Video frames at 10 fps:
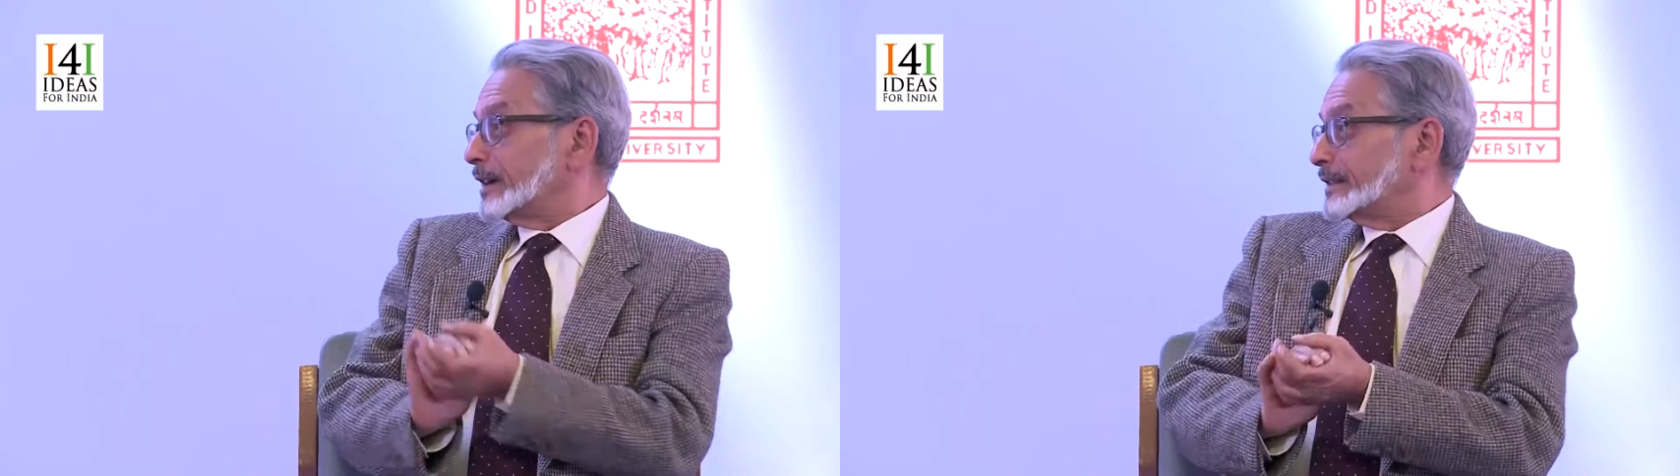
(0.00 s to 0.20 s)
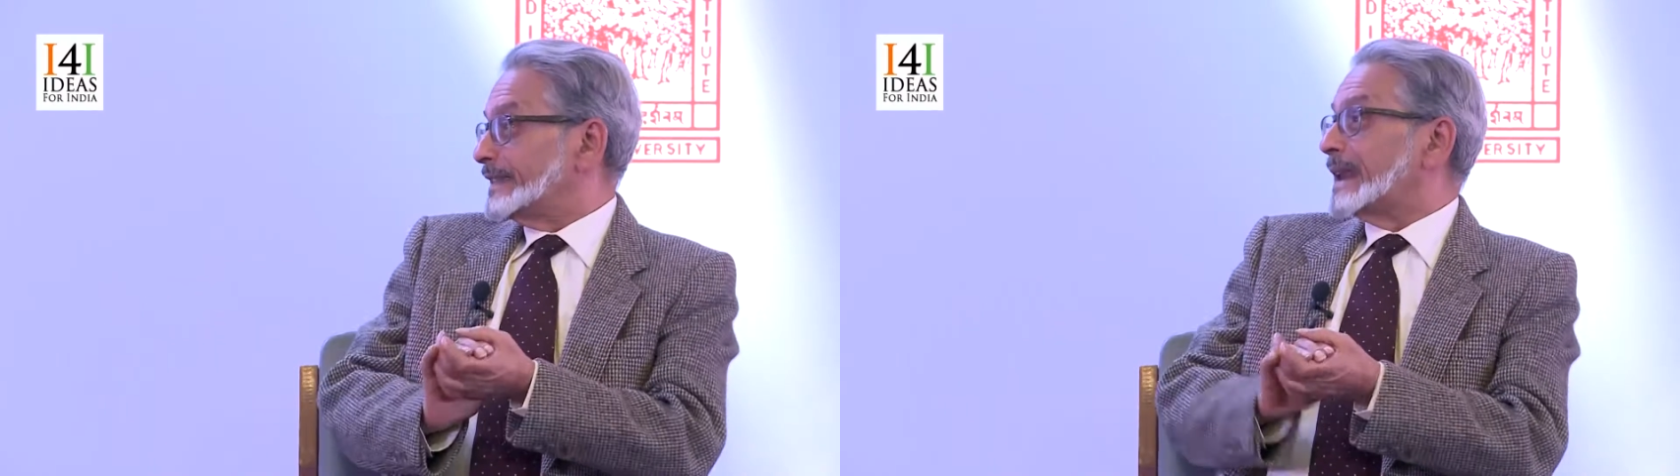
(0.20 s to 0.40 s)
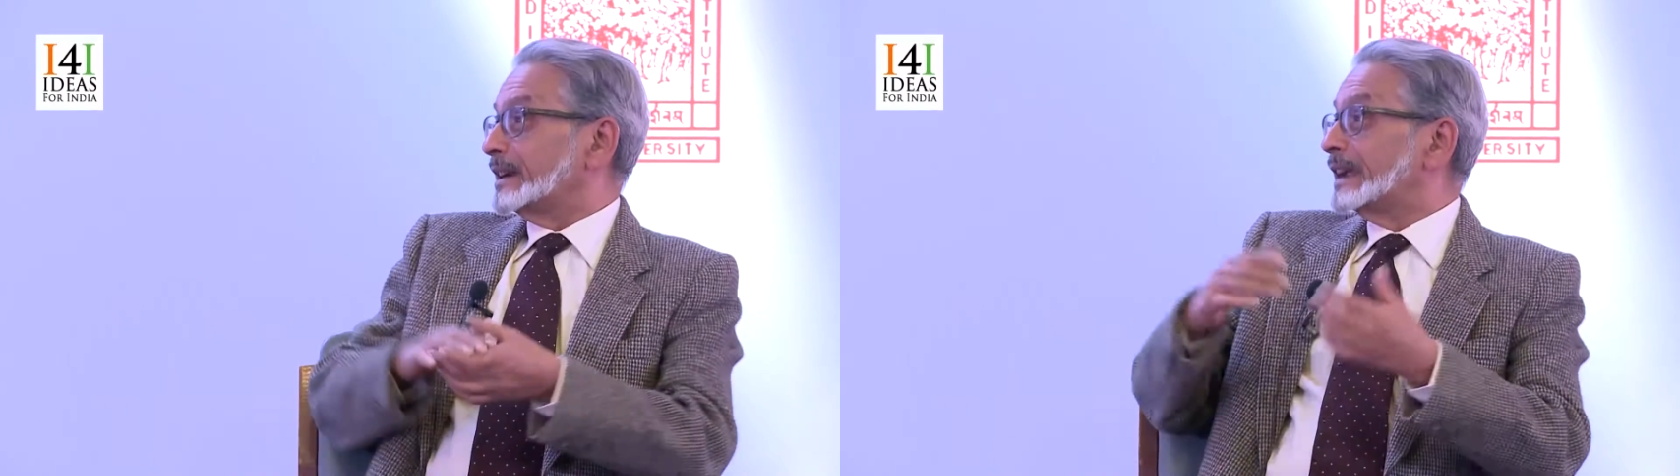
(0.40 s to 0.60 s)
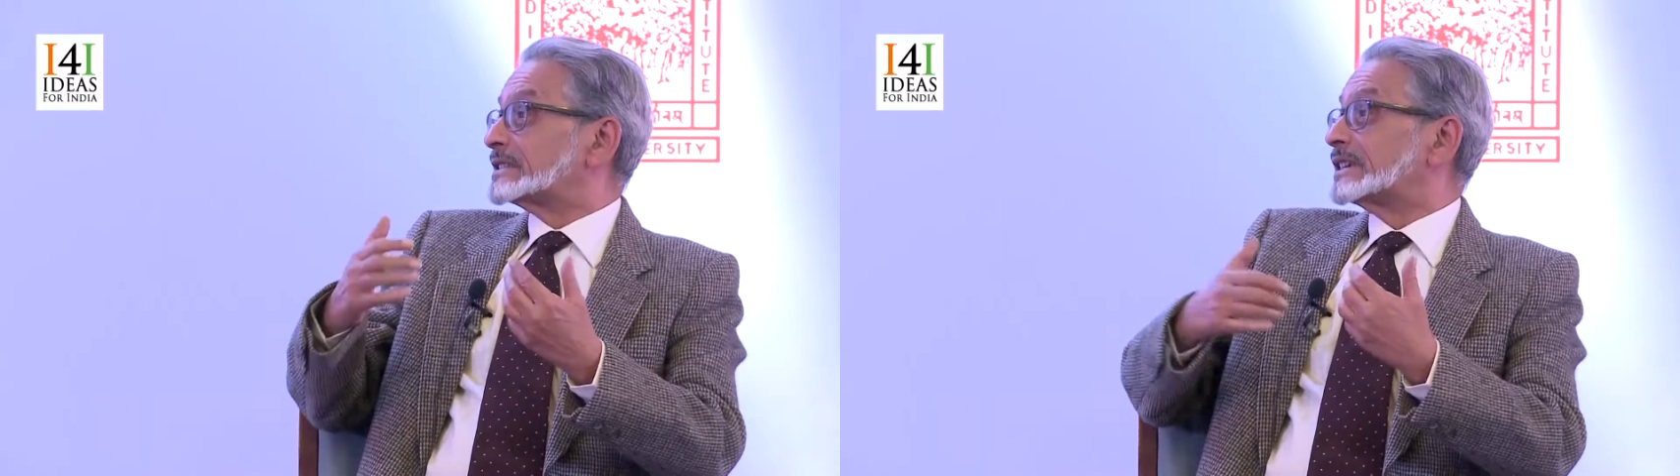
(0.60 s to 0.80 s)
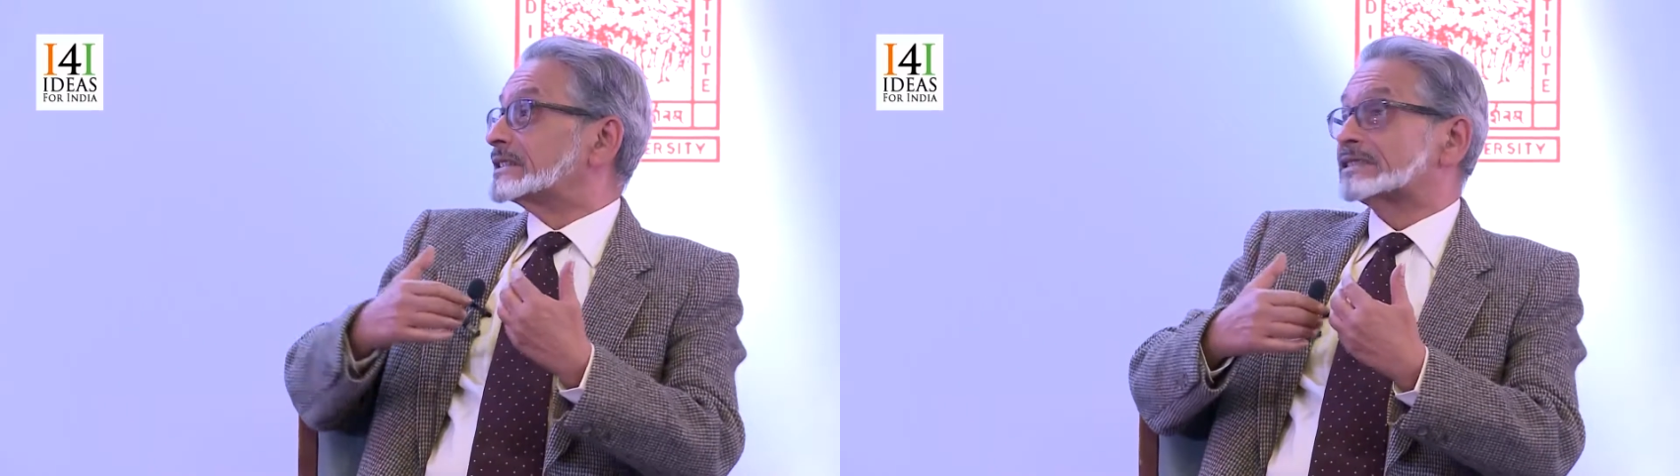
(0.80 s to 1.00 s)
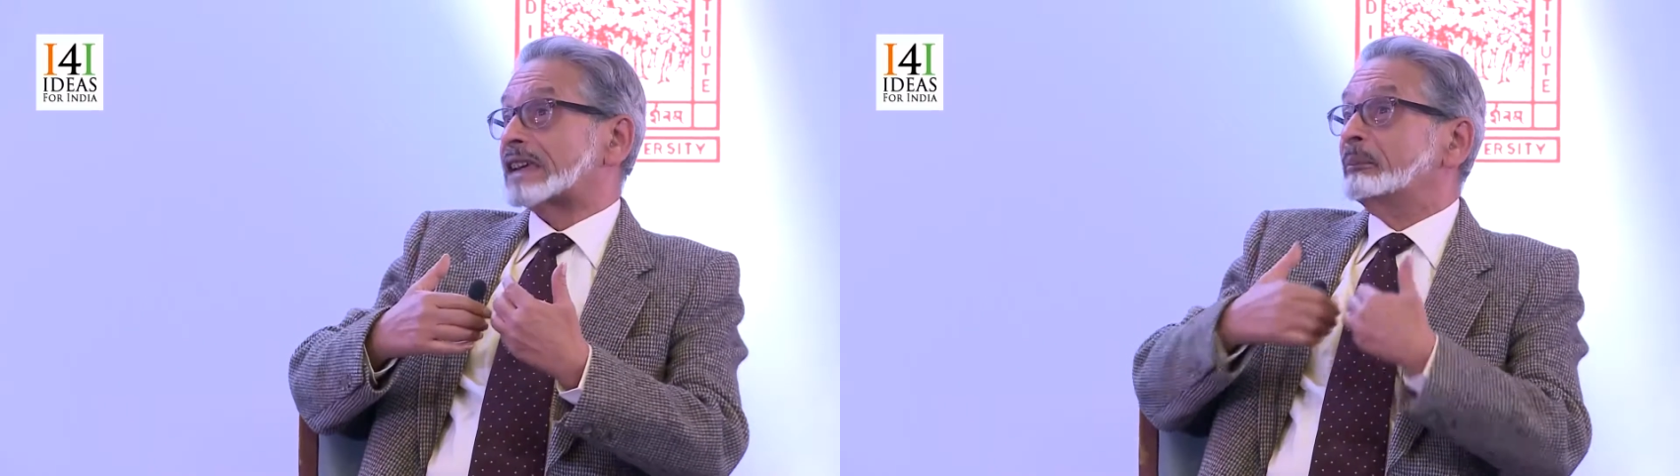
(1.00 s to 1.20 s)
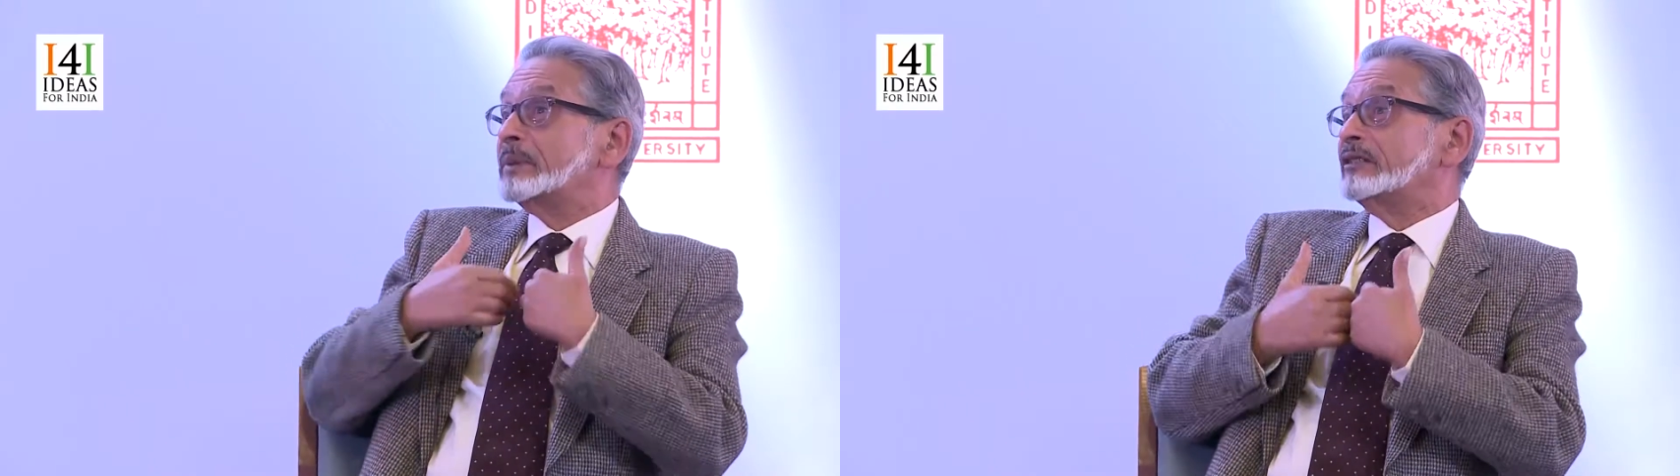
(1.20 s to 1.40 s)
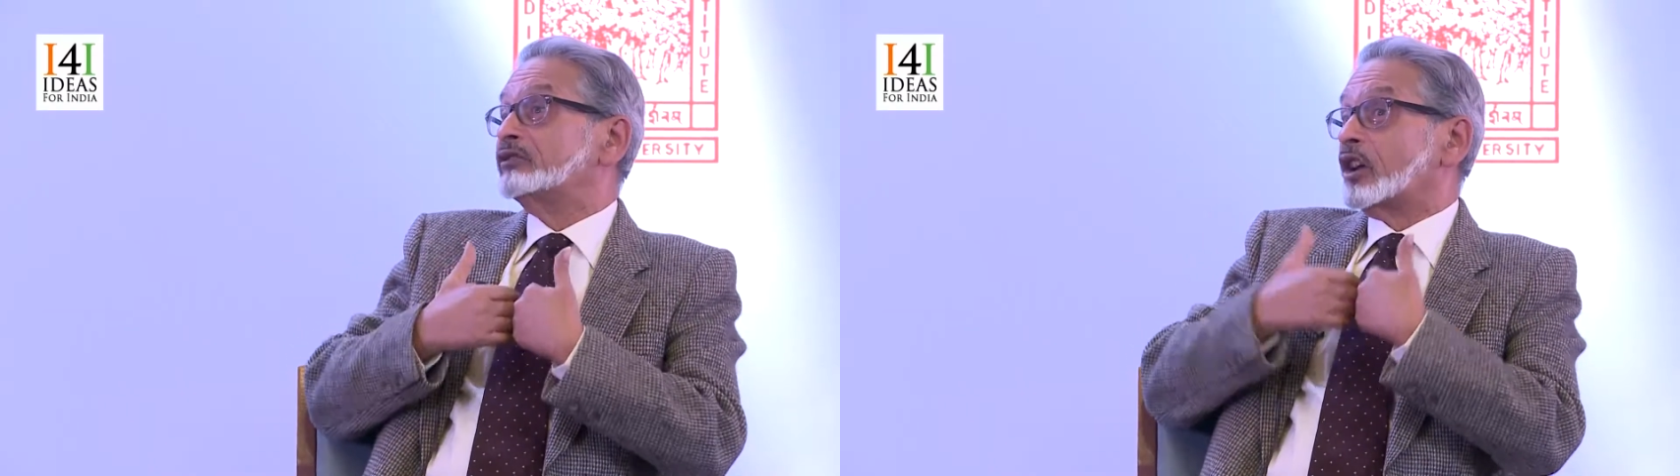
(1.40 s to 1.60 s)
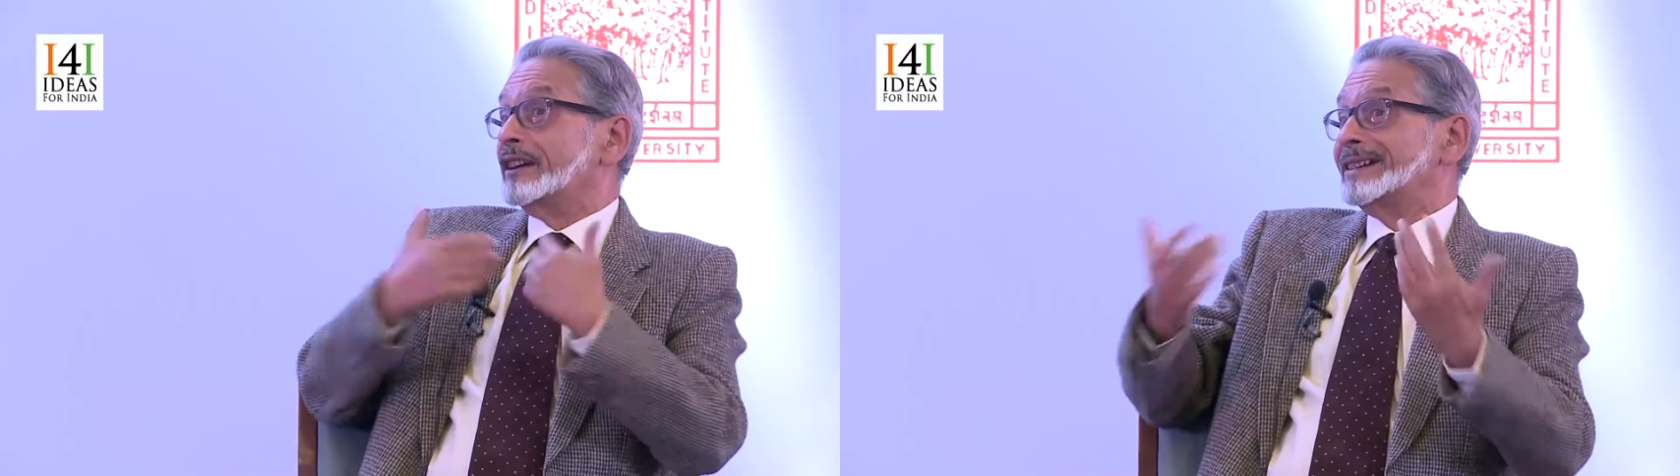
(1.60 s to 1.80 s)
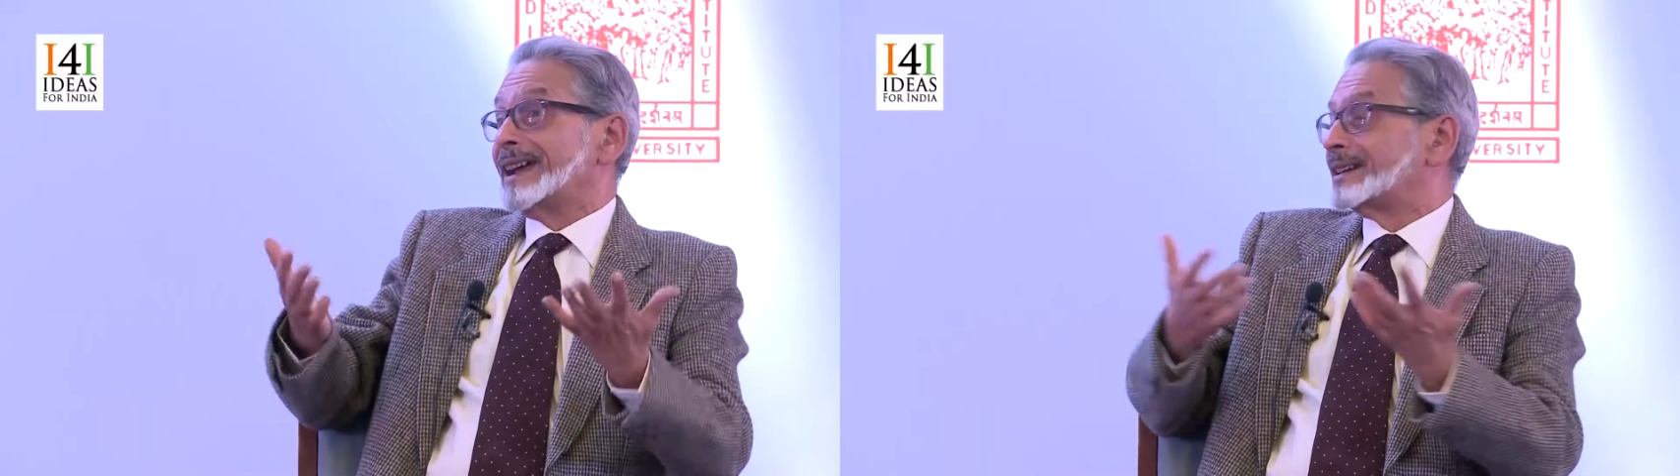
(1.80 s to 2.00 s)
then it's somebody
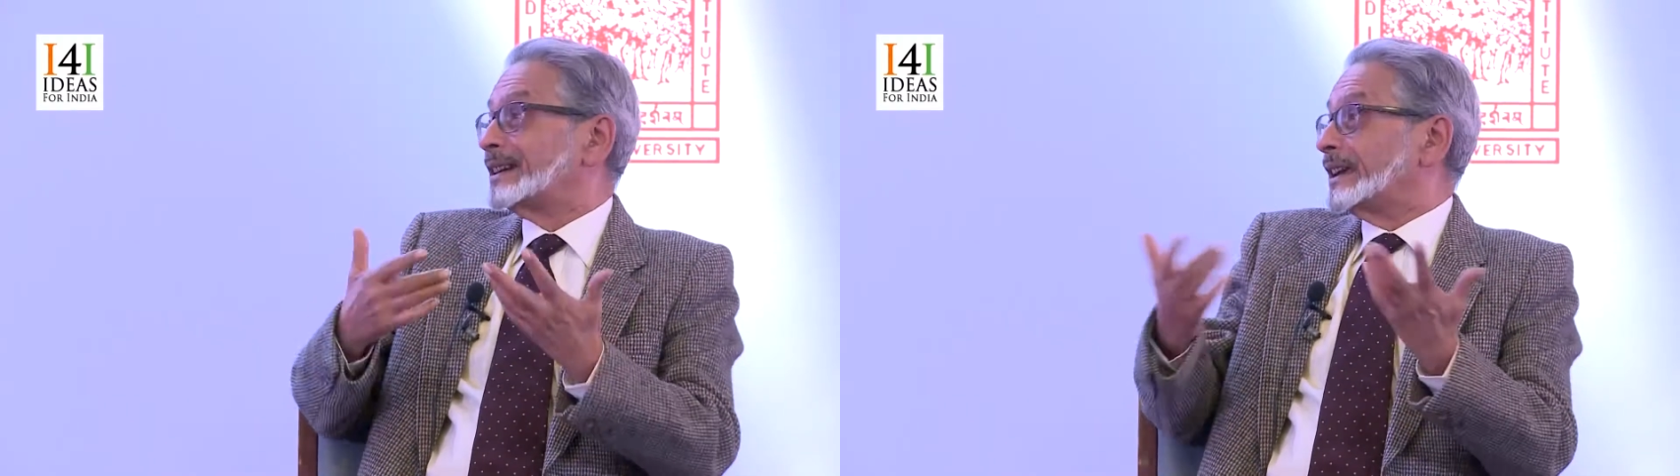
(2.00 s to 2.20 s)
voluntarily